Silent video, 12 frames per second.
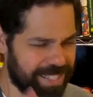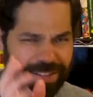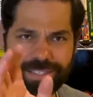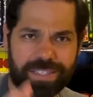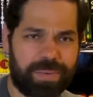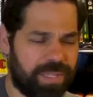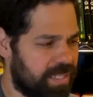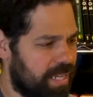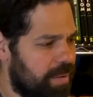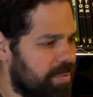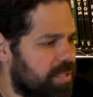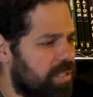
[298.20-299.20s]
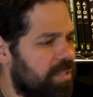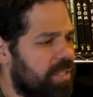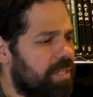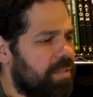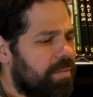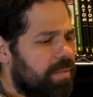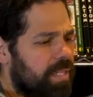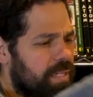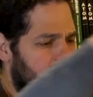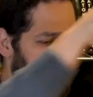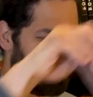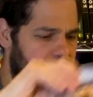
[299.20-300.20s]
clear out some of this table too here. We're
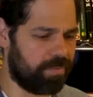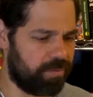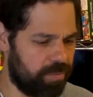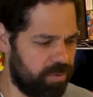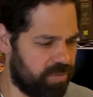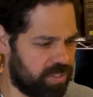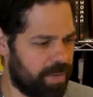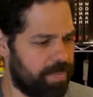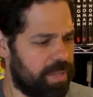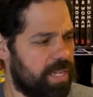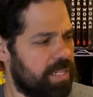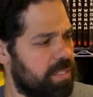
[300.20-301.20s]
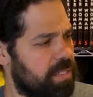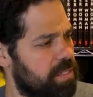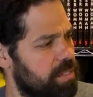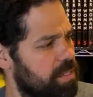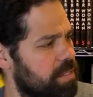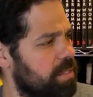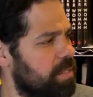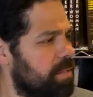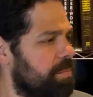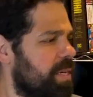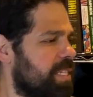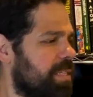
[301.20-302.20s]
gonna remove some of this,
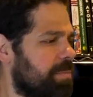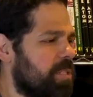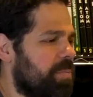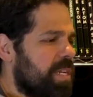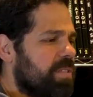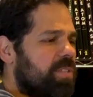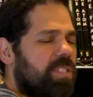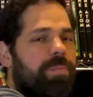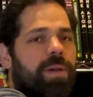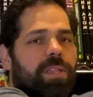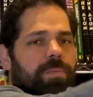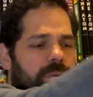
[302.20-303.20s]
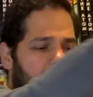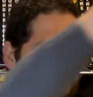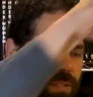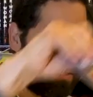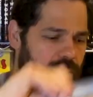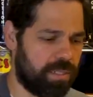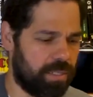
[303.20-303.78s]
make some space for some other books.